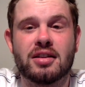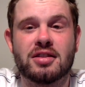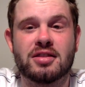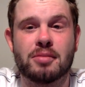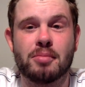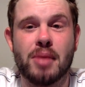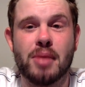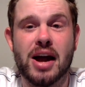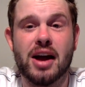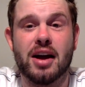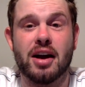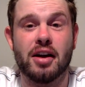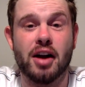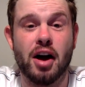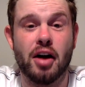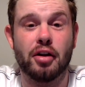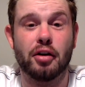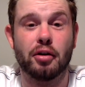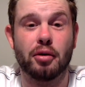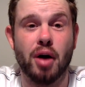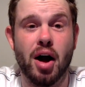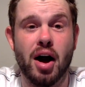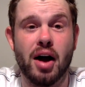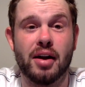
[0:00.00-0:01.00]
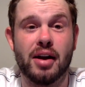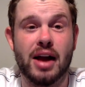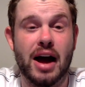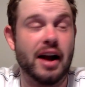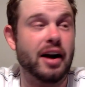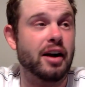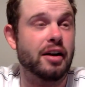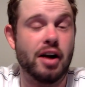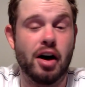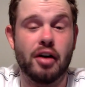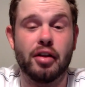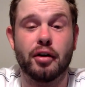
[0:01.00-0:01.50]
to make another run at
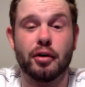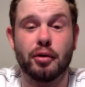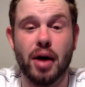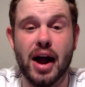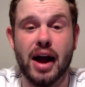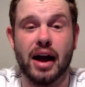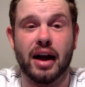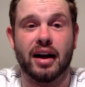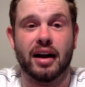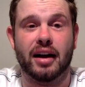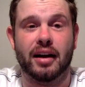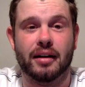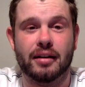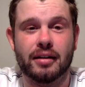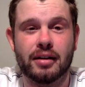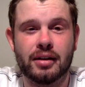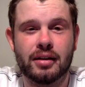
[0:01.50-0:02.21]
another ring.